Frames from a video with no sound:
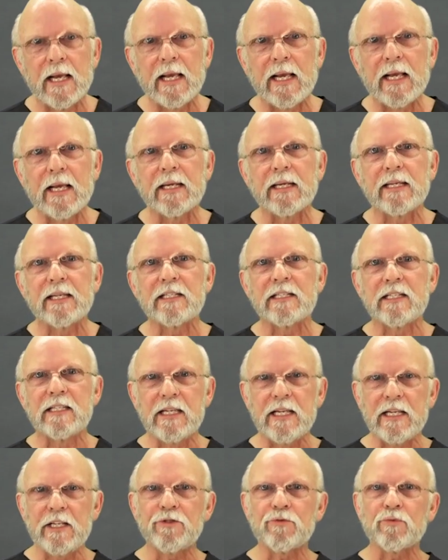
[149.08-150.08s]
It is
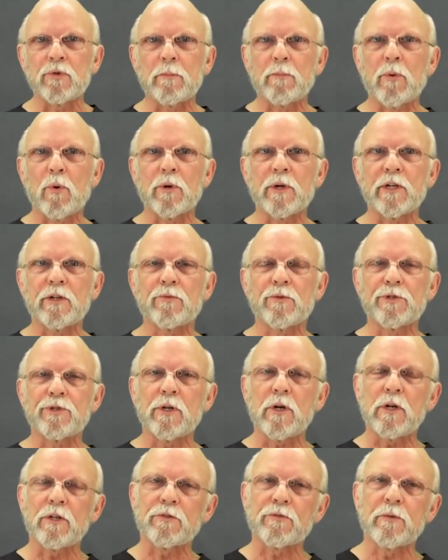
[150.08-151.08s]
these reported
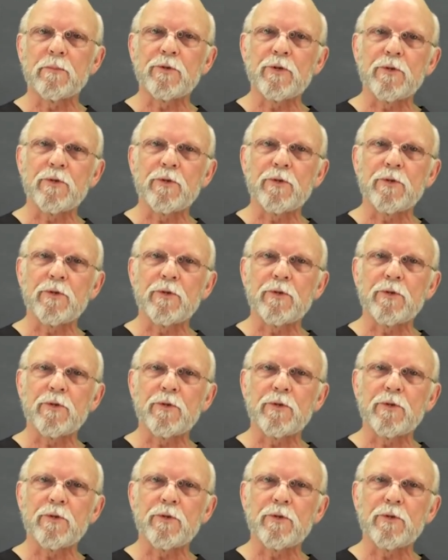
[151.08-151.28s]
results from